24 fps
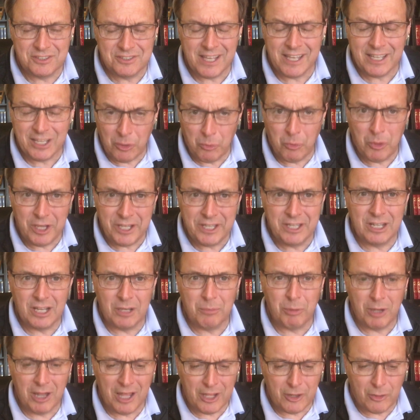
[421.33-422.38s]
take away and
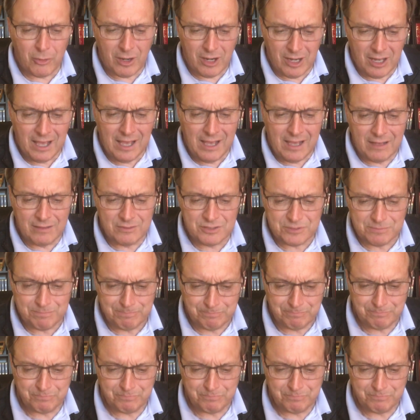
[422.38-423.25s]
apply to our lives